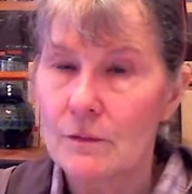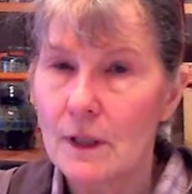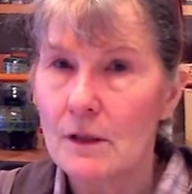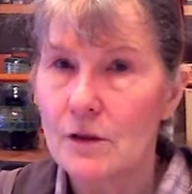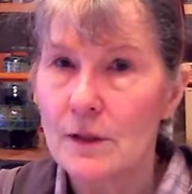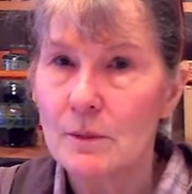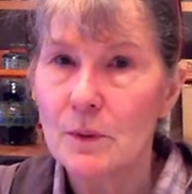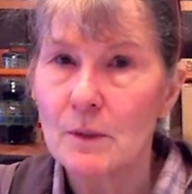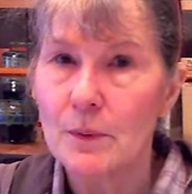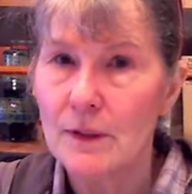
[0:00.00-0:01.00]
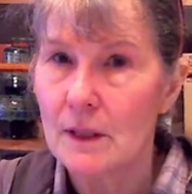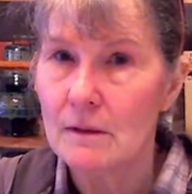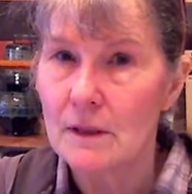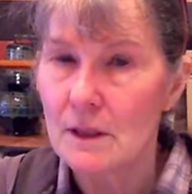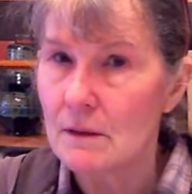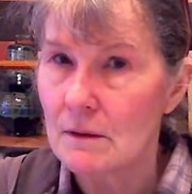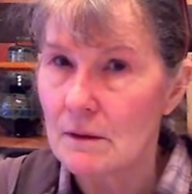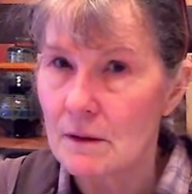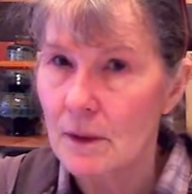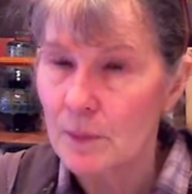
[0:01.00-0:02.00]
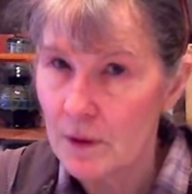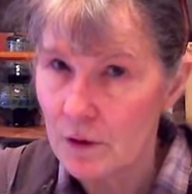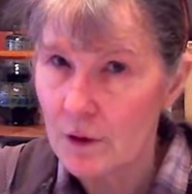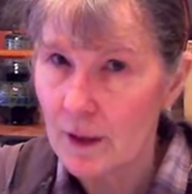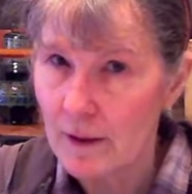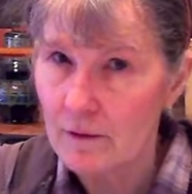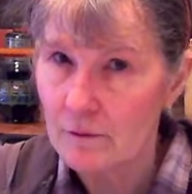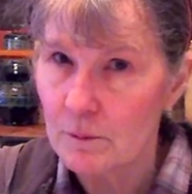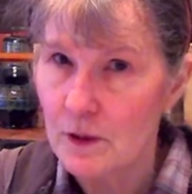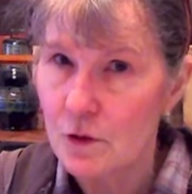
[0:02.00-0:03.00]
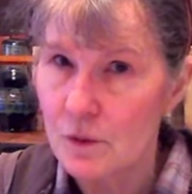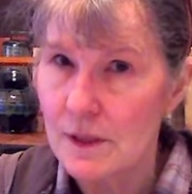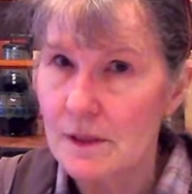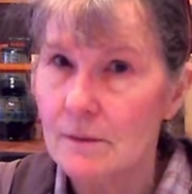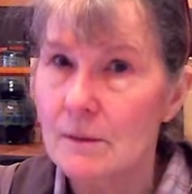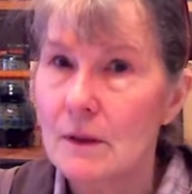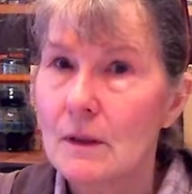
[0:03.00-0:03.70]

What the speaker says: elderly people that didn't appear to have much wisdom